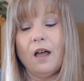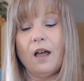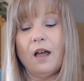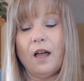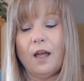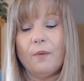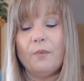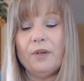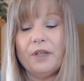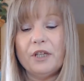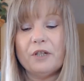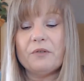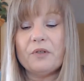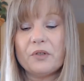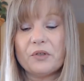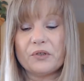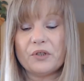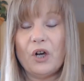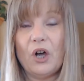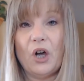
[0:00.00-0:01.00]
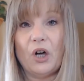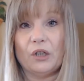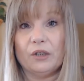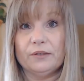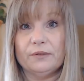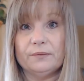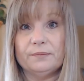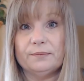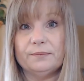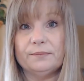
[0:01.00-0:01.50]
I will hear a
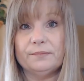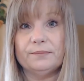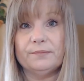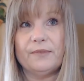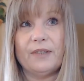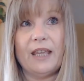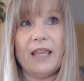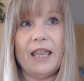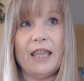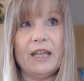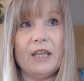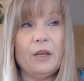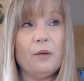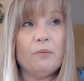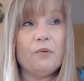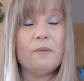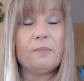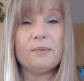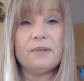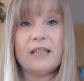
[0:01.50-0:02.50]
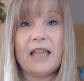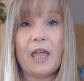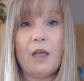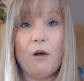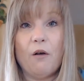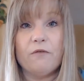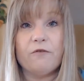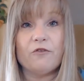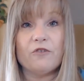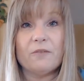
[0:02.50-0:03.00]
song, and it will play
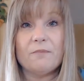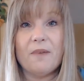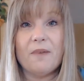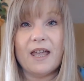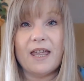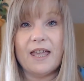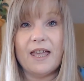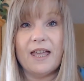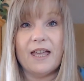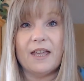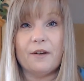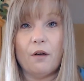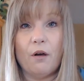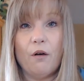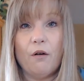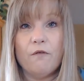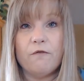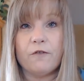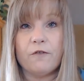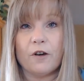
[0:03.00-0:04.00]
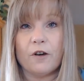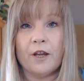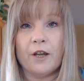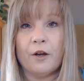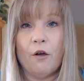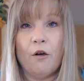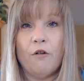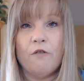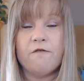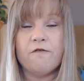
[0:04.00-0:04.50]
over in my head over
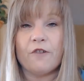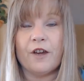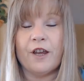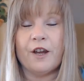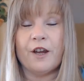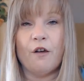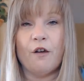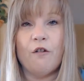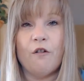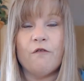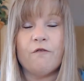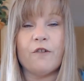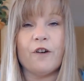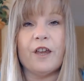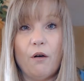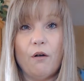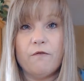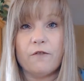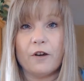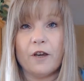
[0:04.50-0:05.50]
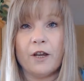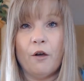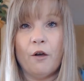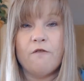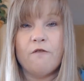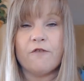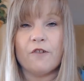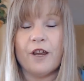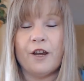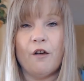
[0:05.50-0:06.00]
and over and over and over and
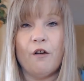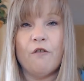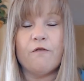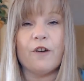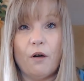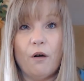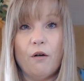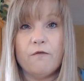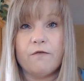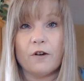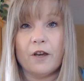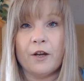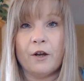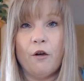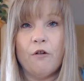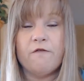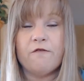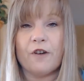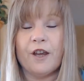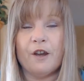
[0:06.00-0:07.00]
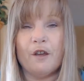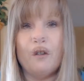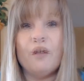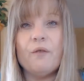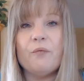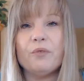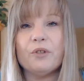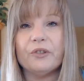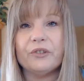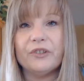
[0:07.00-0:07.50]
over and over and over and over and
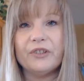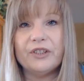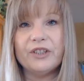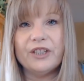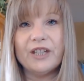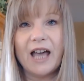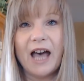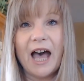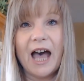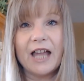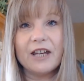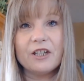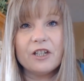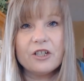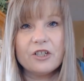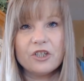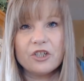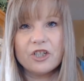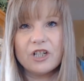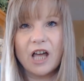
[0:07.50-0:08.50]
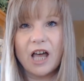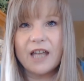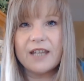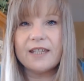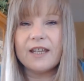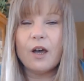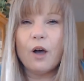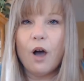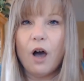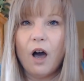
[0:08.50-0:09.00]
over. It will not
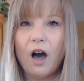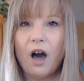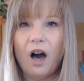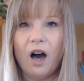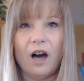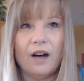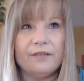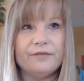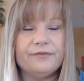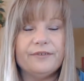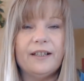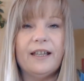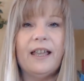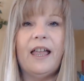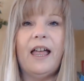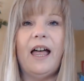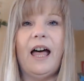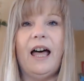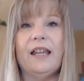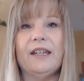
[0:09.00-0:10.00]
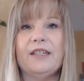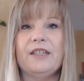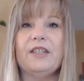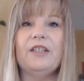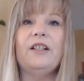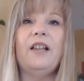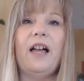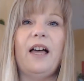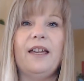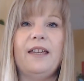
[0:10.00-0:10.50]
shut off
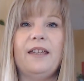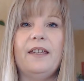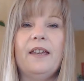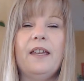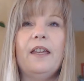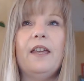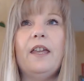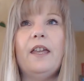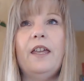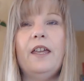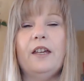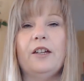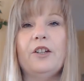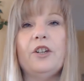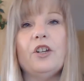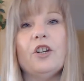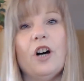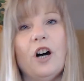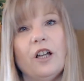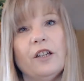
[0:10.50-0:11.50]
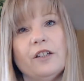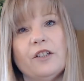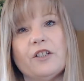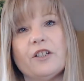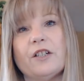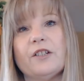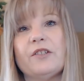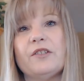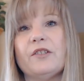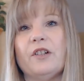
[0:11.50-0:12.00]
until I acknowledge
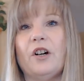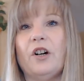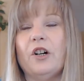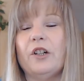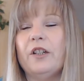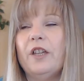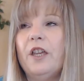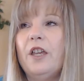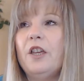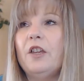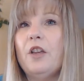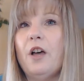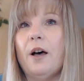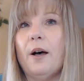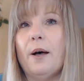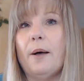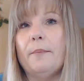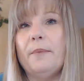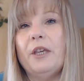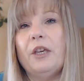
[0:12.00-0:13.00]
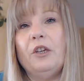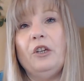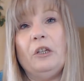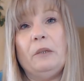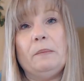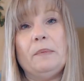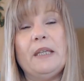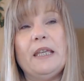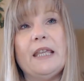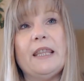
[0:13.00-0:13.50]
that song. It
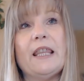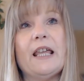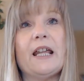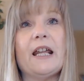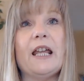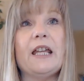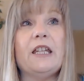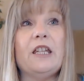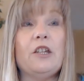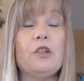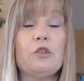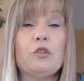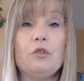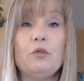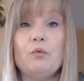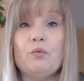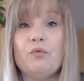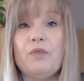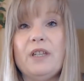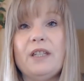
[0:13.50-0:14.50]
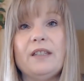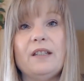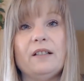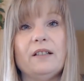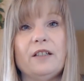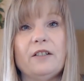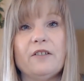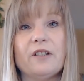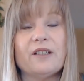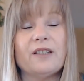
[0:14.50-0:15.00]
could be that I need to read the
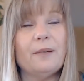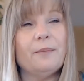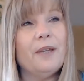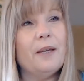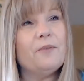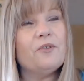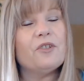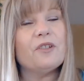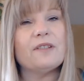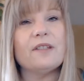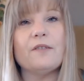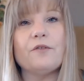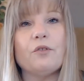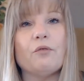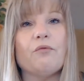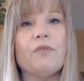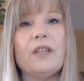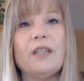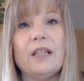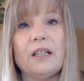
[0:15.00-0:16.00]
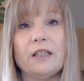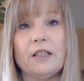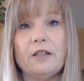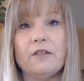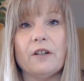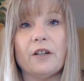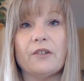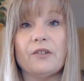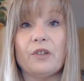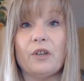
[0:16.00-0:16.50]
lyrics. Sometimes you just have to read the
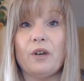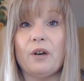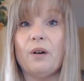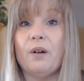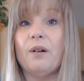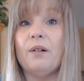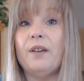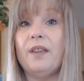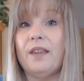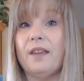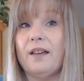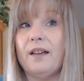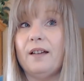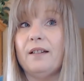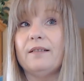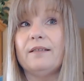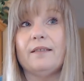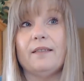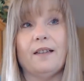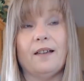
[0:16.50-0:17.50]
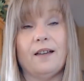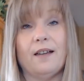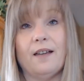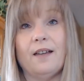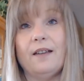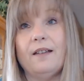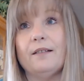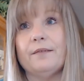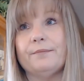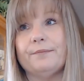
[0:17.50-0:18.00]
lyrics and go, oh yeah,
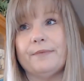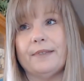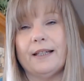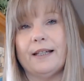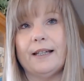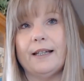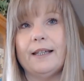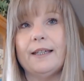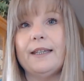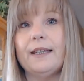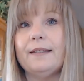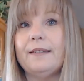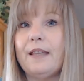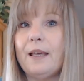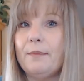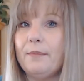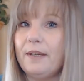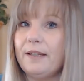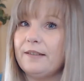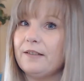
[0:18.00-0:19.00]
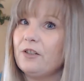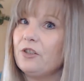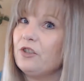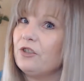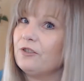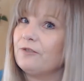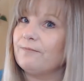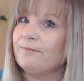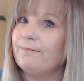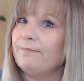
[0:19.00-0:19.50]
I get that
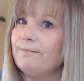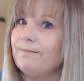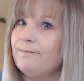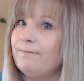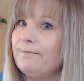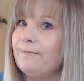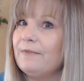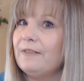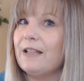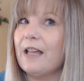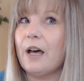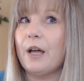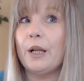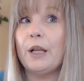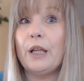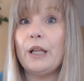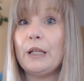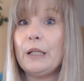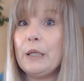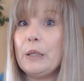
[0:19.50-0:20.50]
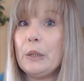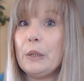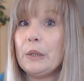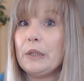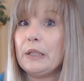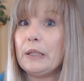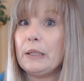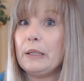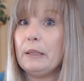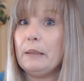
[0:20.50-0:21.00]
message. Loud and clear,
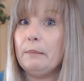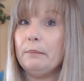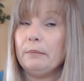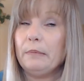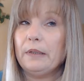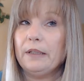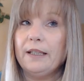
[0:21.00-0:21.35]
Kim.